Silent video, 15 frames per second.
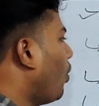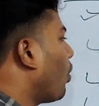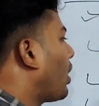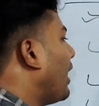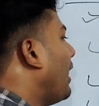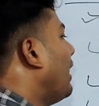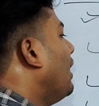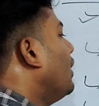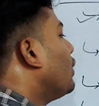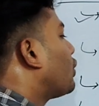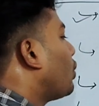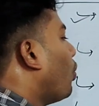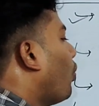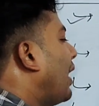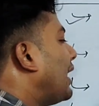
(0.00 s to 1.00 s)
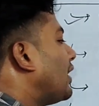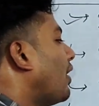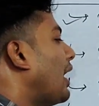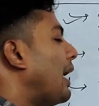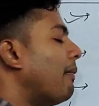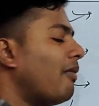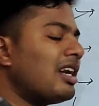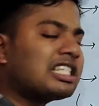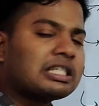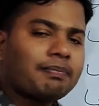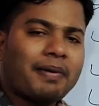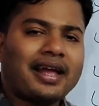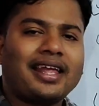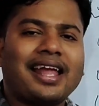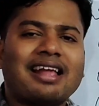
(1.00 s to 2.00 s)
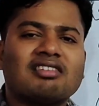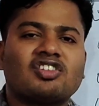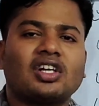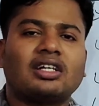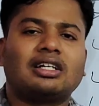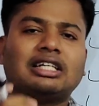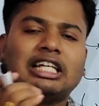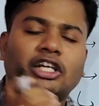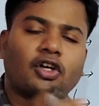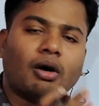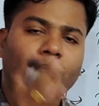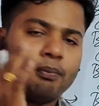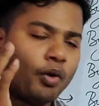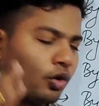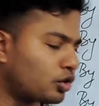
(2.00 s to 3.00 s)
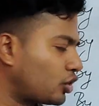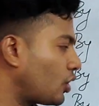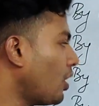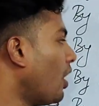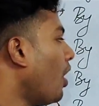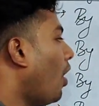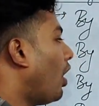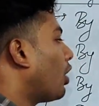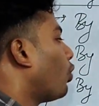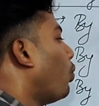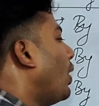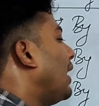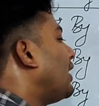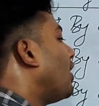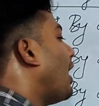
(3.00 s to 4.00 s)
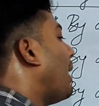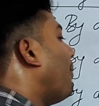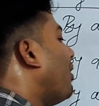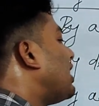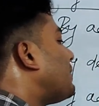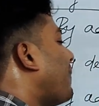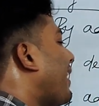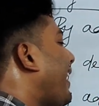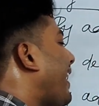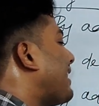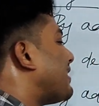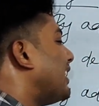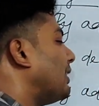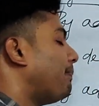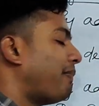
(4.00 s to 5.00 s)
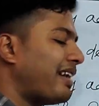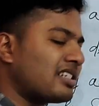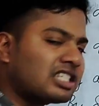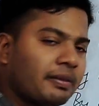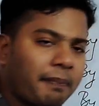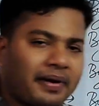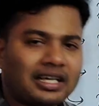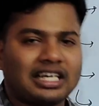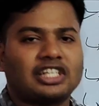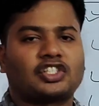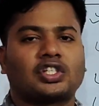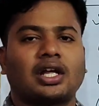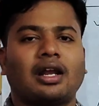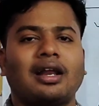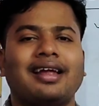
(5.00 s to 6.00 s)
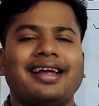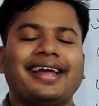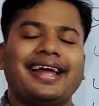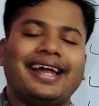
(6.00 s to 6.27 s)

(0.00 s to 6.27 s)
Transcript: okay, so when the emulsifying agent decomposed, or when the emulsifying agent precipitation,